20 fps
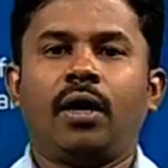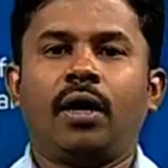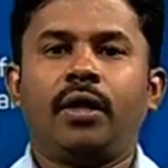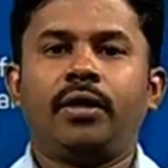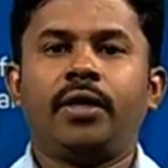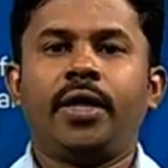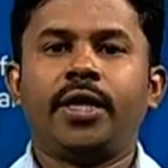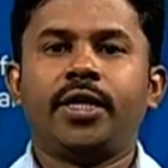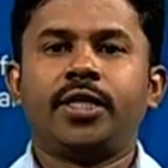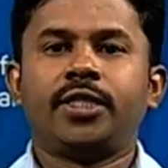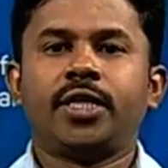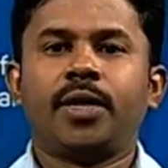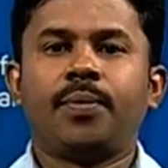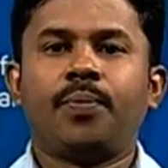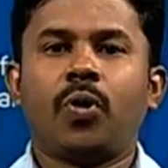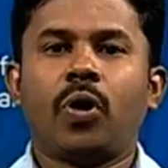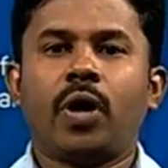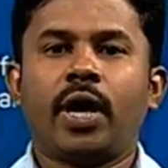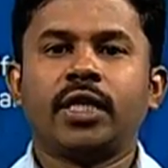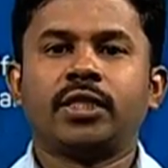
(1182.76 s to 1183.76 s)
there is a
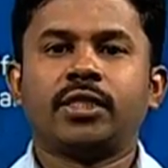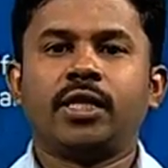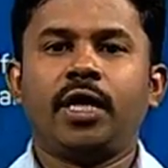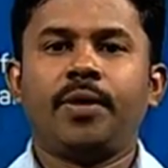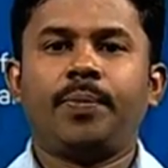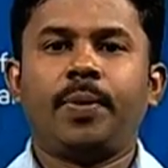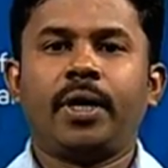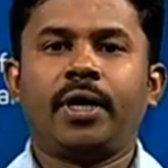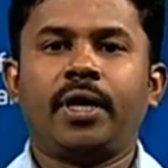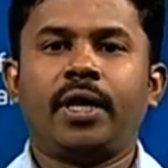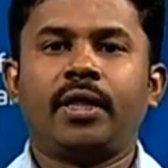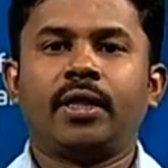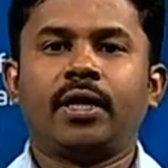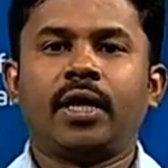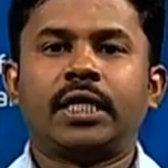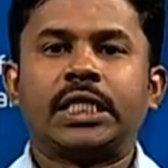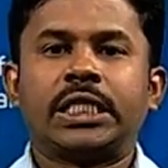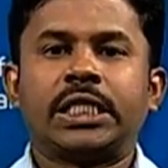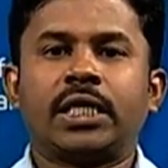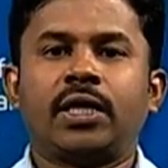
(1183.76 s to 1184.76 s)
boy sleeping in
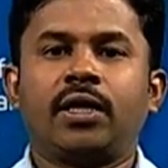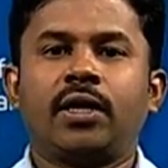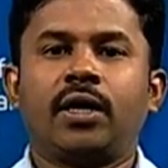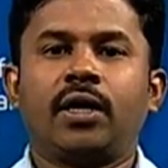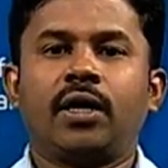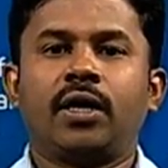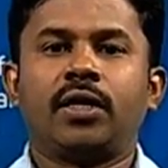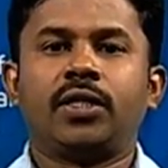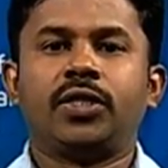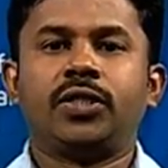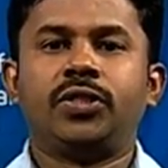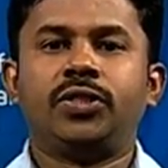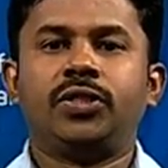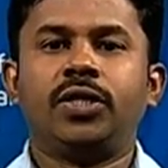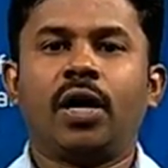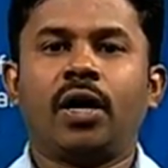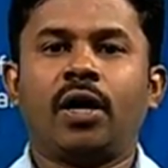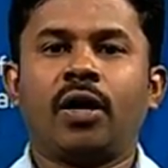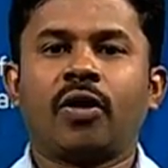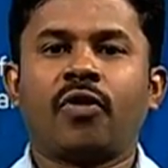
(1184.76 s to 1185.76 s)
that
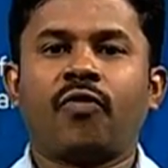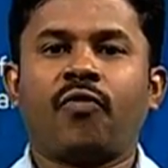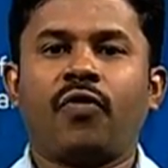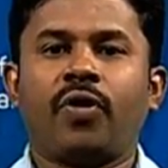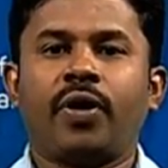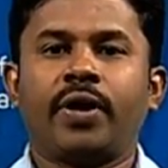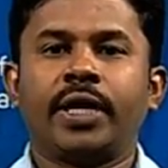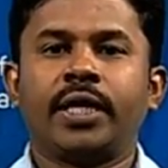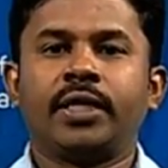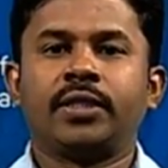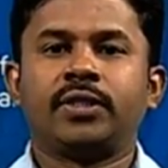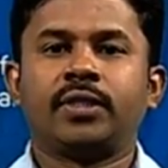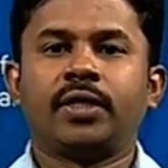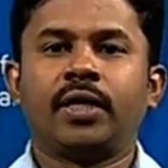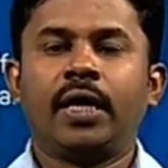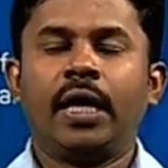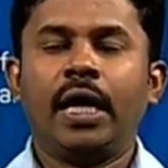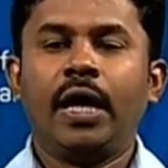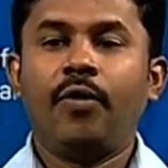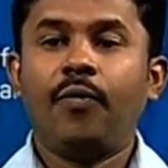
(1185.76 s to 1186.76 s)
dark forest.
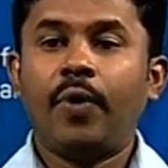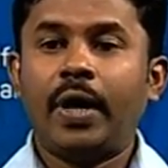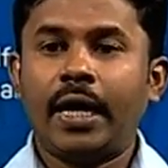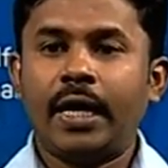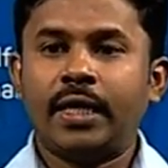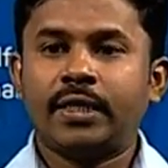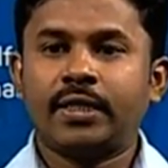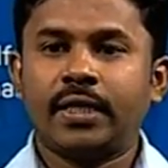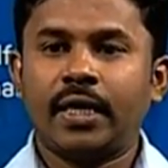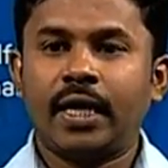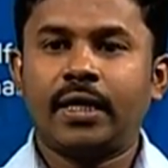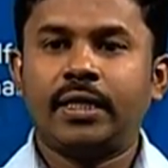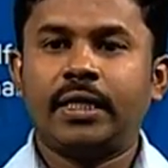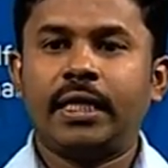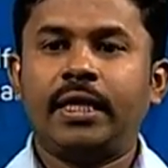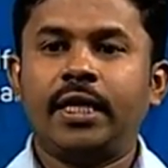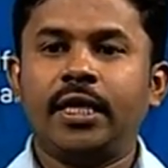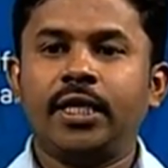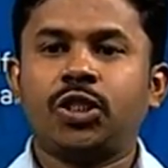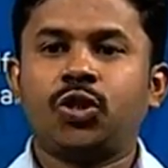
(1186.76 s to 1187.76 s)
When I said
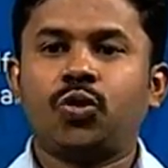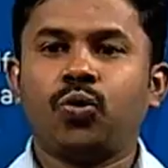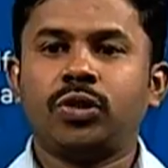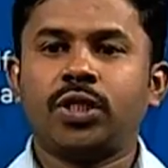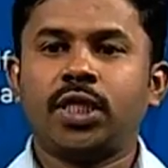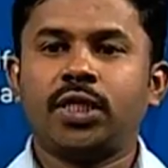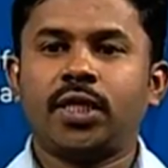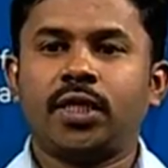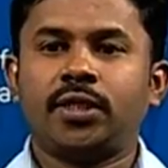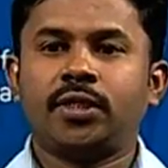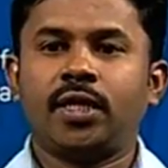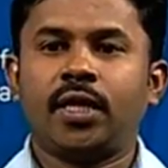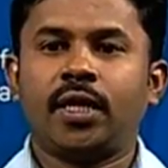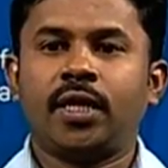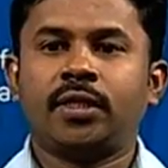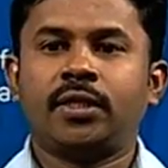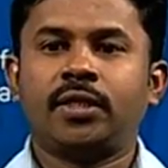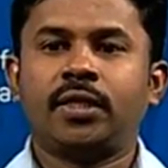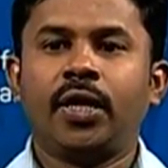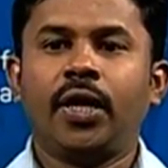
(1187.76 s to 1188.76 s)
these two
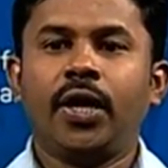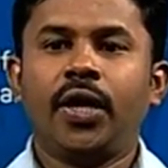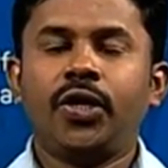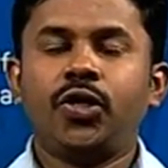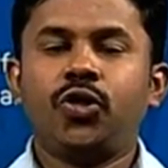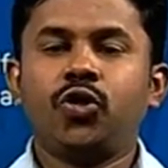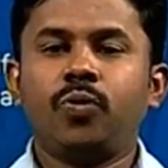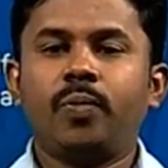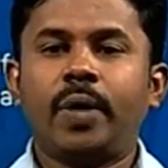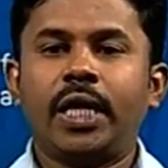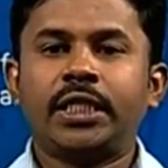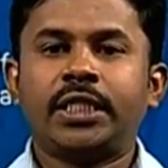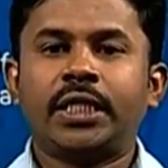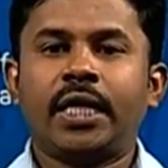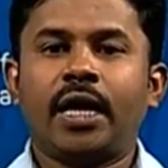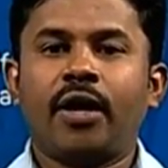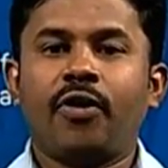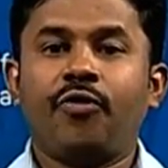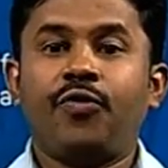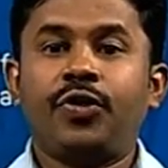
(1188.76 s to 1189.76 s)
sentences, you might
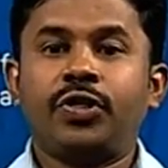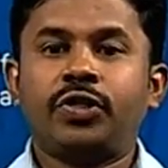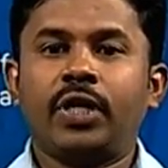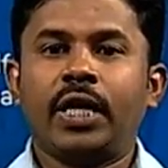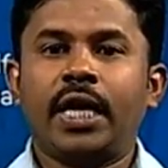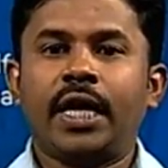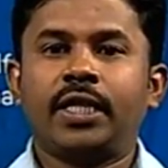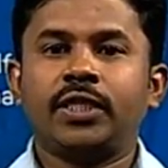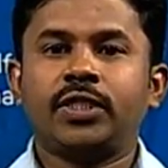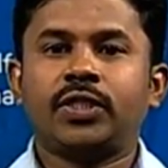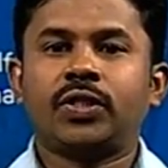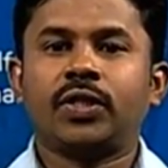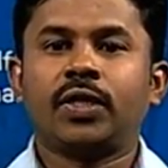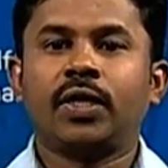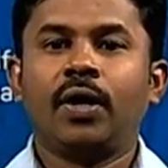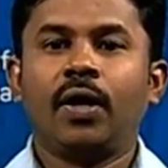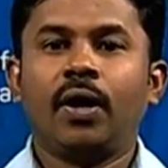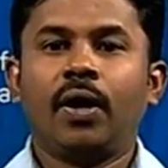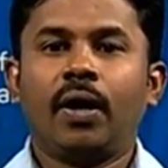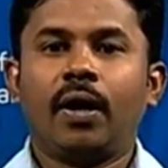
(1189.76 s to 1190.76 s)
have visualized
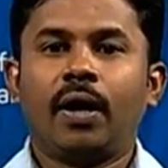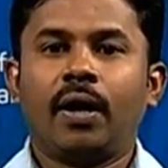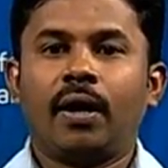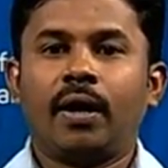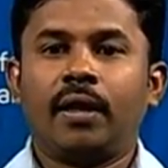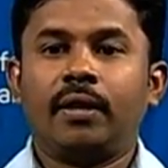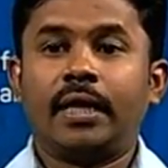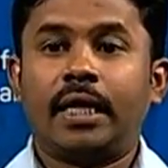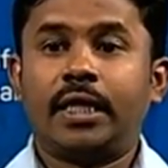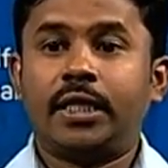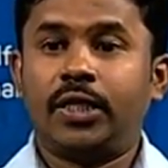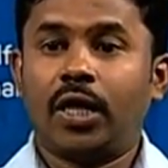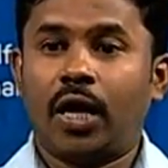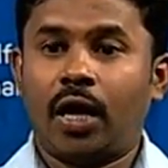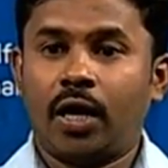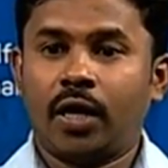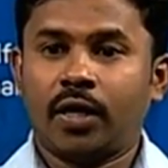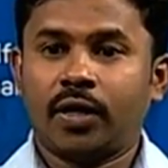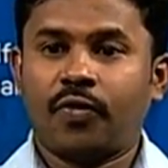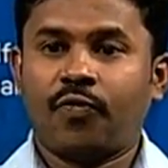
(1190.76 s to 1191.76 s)
the
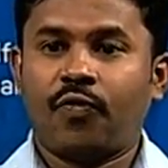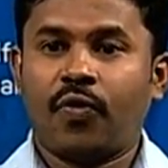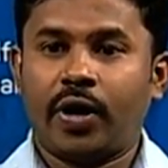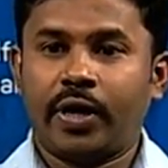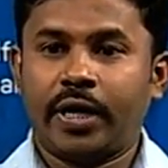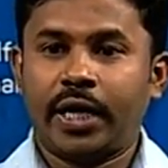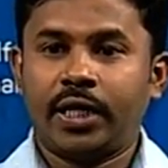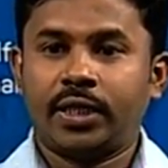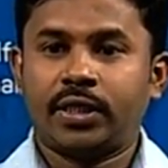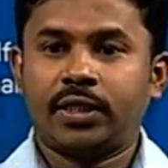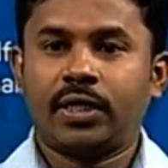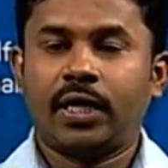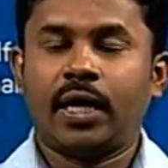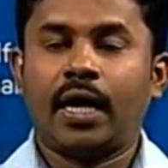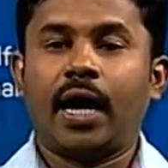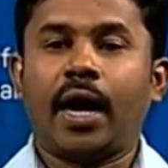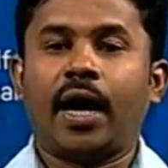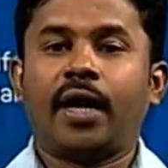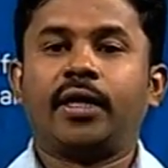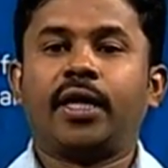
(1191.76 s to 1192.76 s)
dark forest
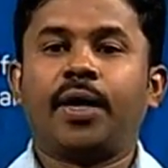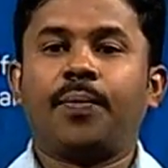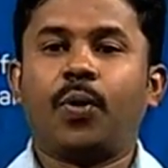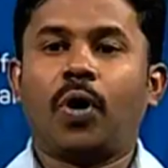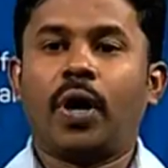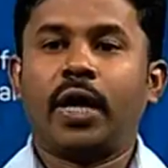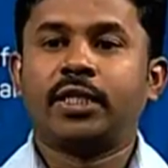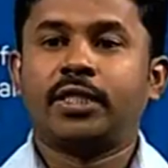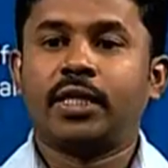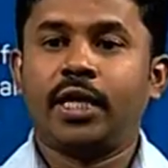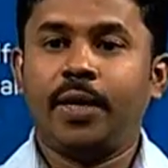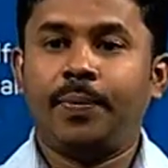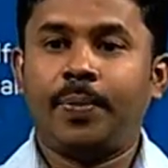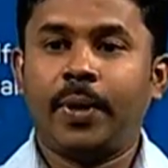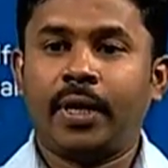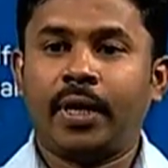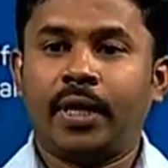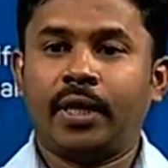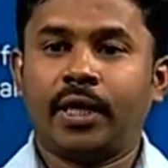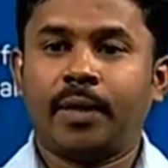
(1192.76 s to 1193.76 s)
and the boy
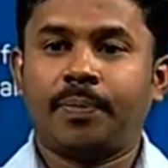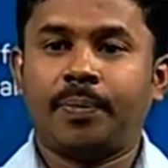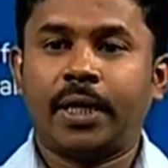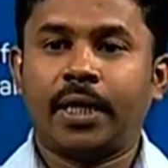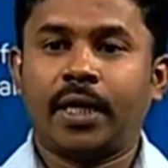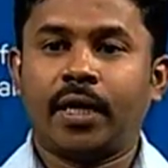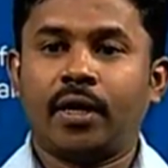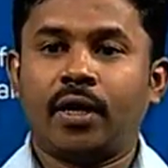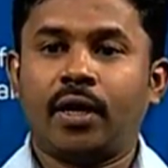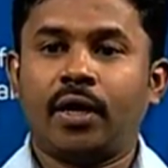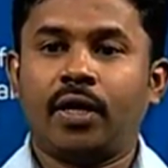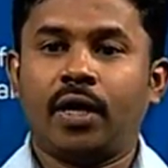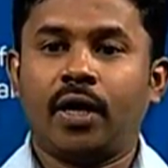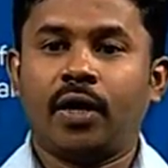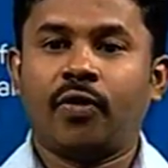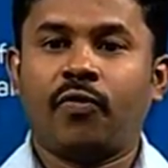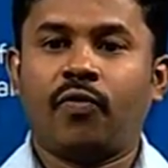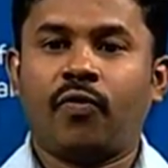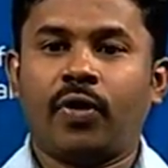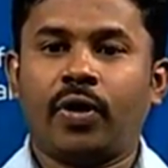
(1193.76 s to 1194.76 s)
sleeping in that particular
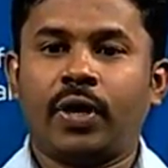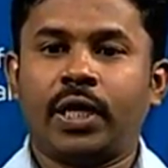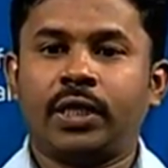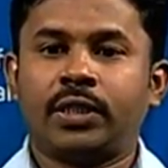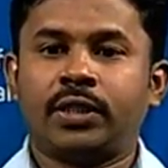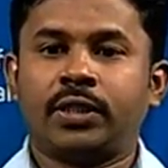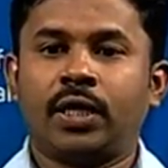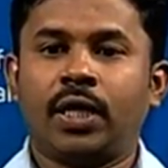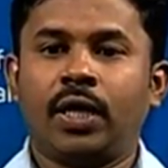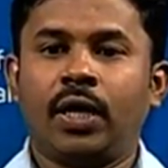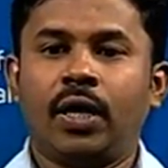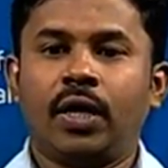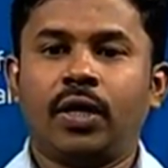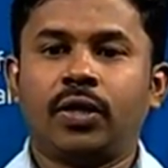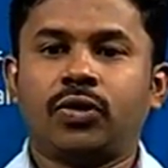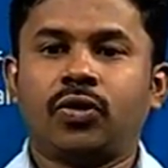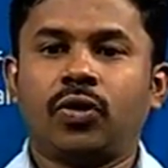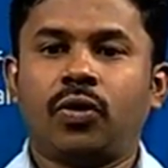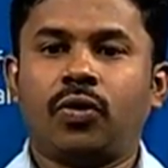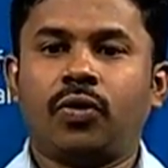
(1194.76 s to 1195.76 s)
dark forest.
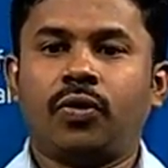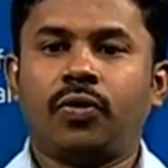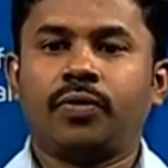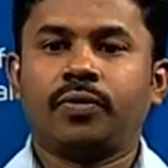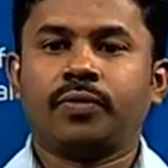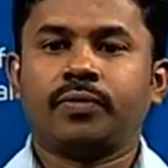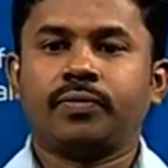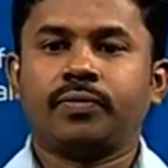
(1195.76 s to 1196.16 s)
So,